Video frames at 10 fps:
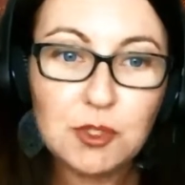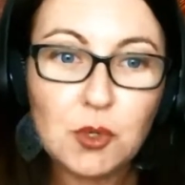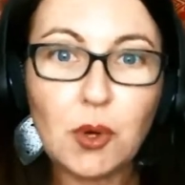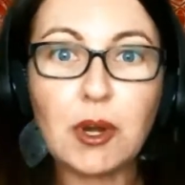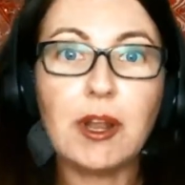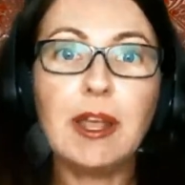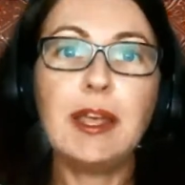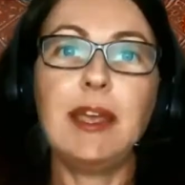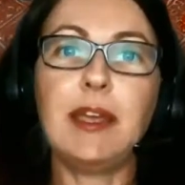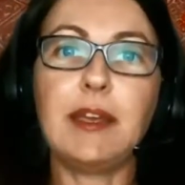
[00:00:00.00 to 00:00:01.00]
door,
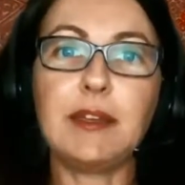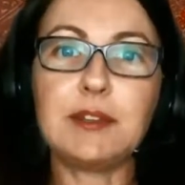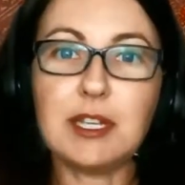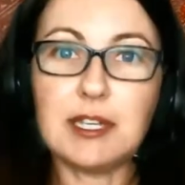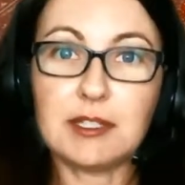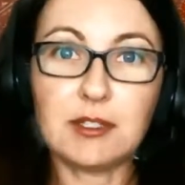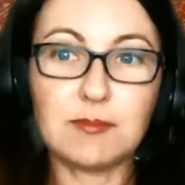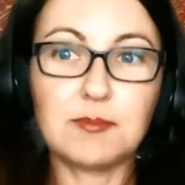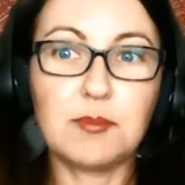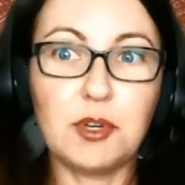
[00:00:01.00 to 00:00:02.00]
and it's
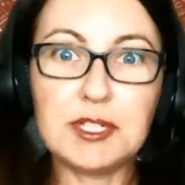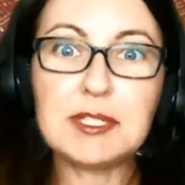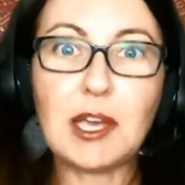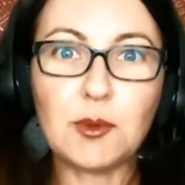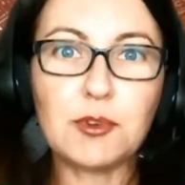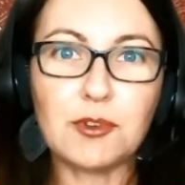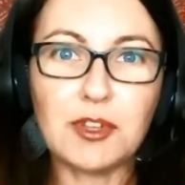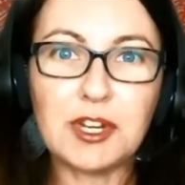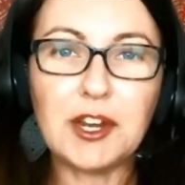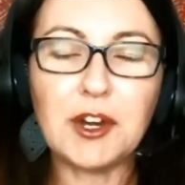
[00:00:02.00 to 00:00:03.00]
pretty soundproof
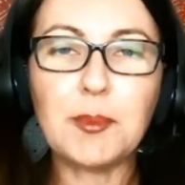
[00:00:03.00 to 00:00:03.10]
in here.